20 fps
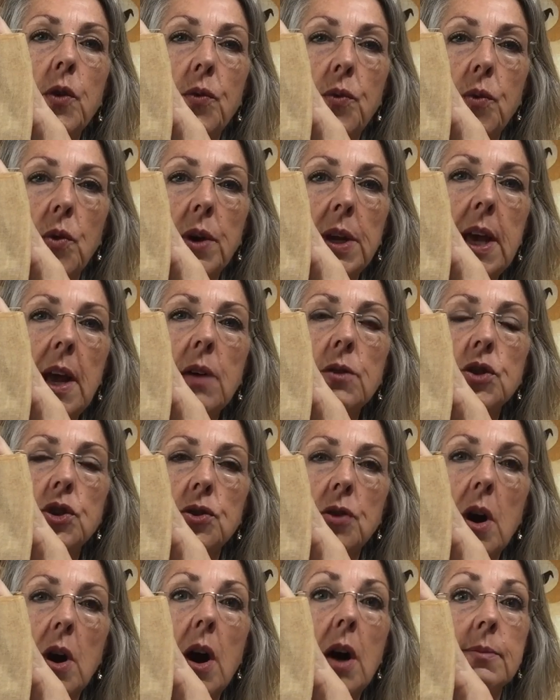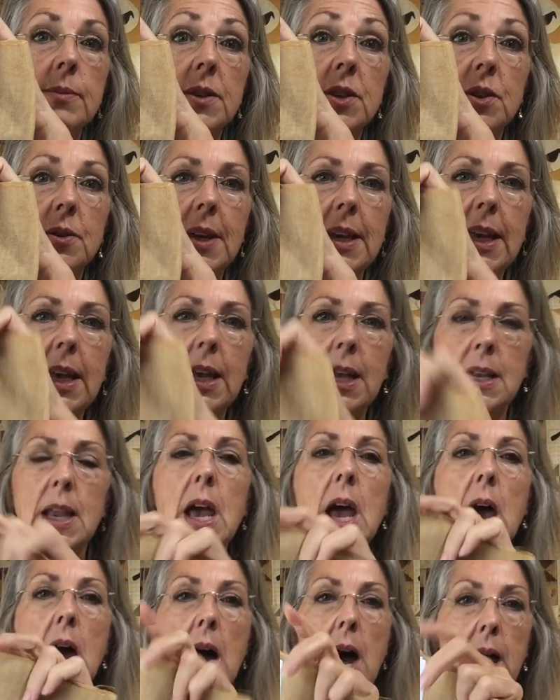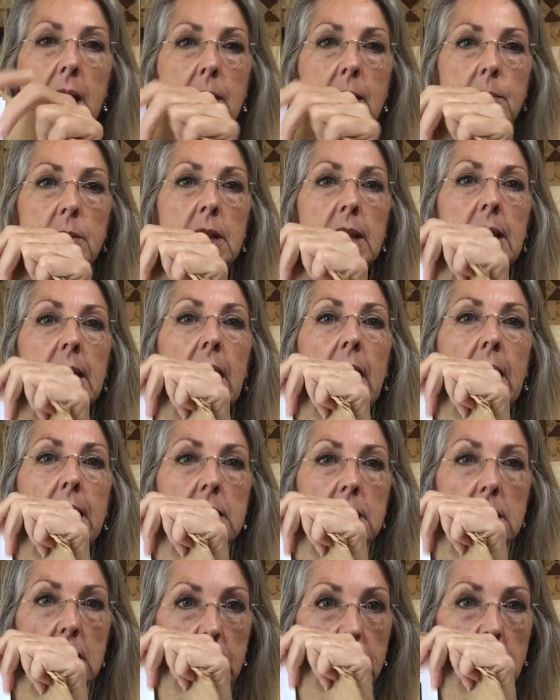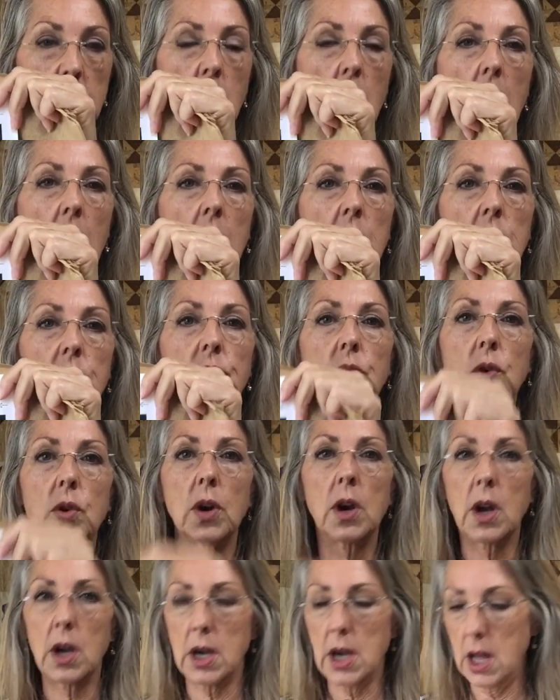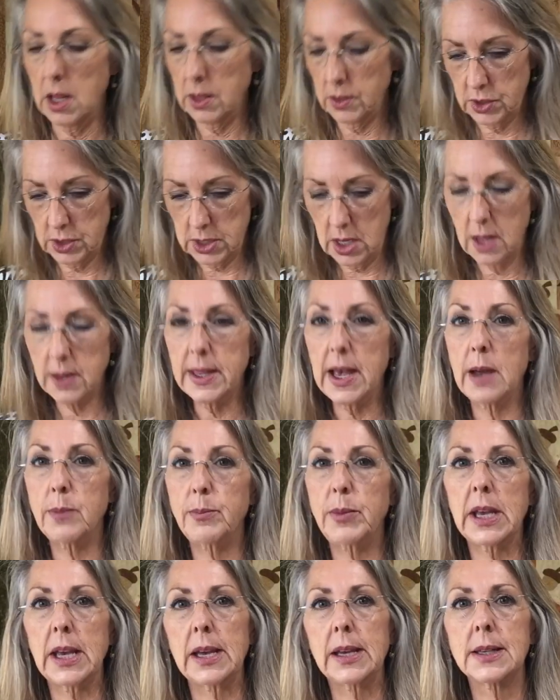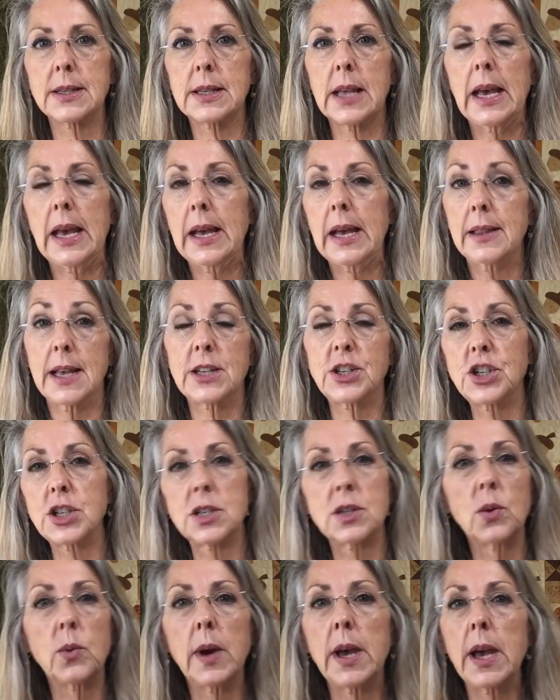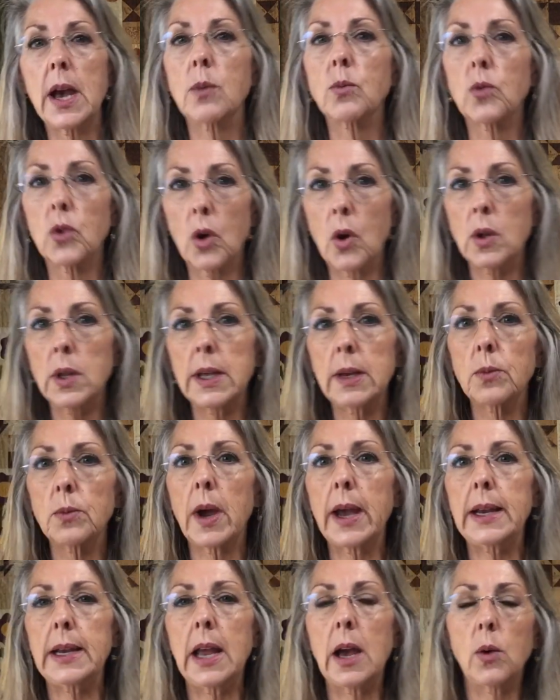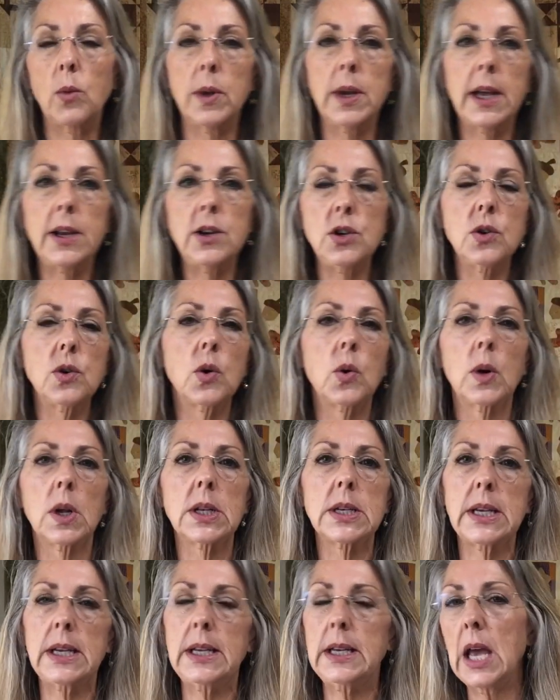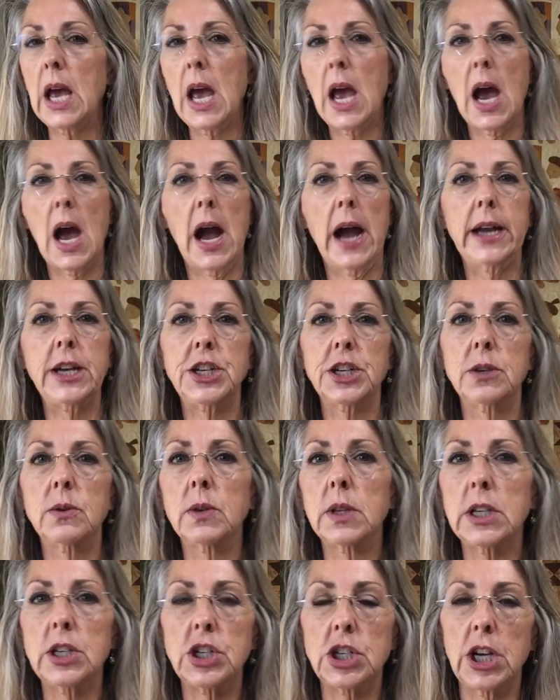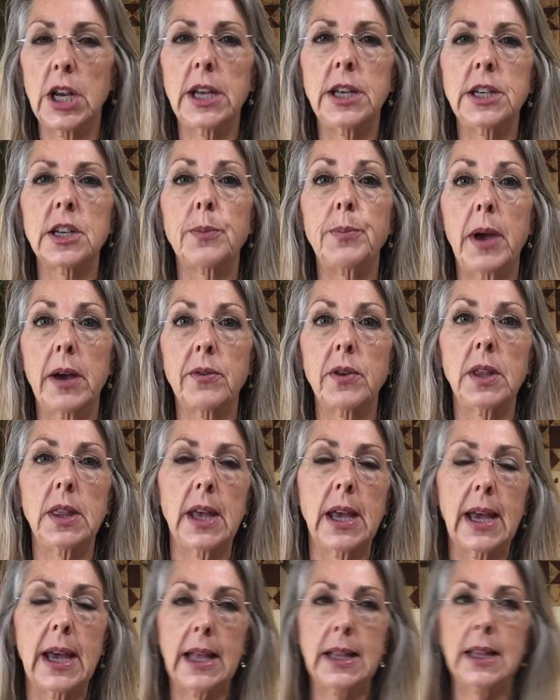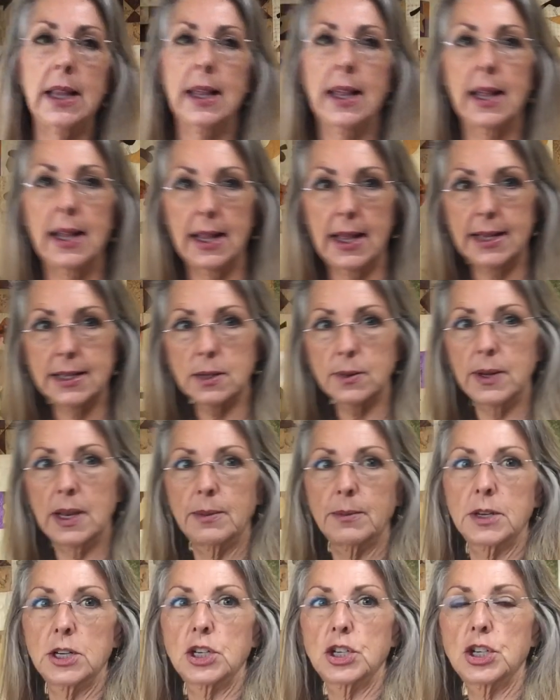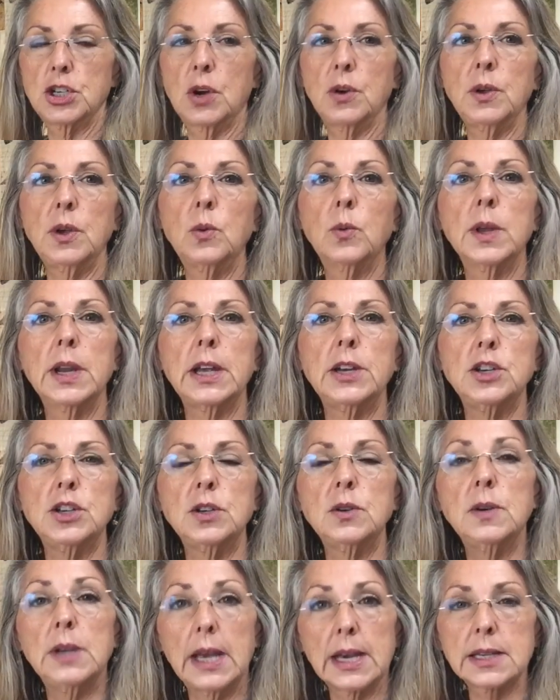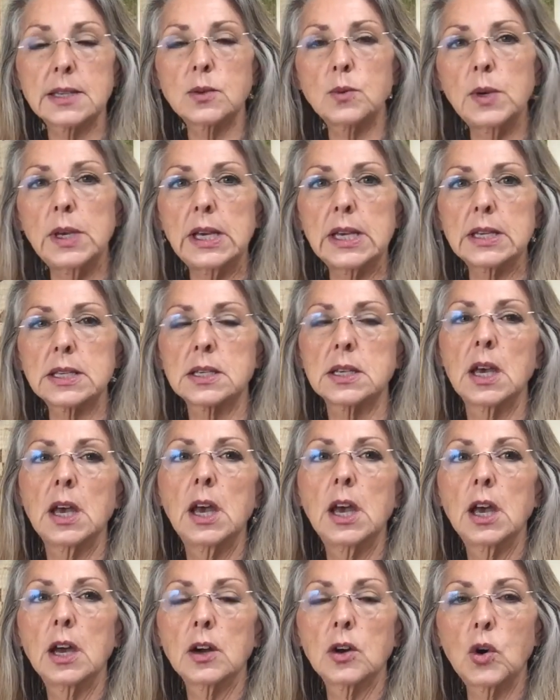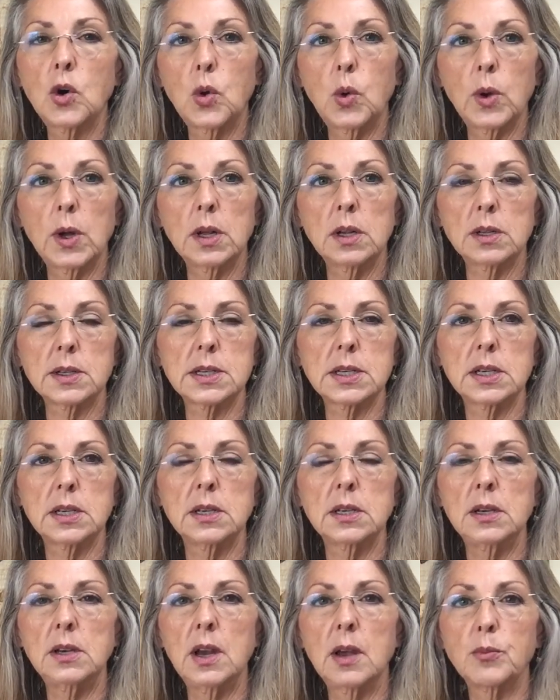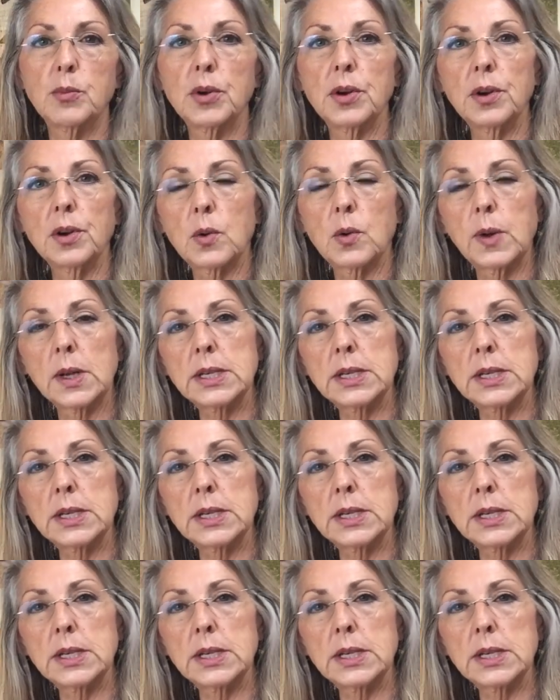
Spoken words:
40 count straw. So again, I am going to get the called for colors on that because that's just the way I'm rolling right now. When I do quilting, I generally change up everything, and that's what I'm going to show you when I do next week's quilting number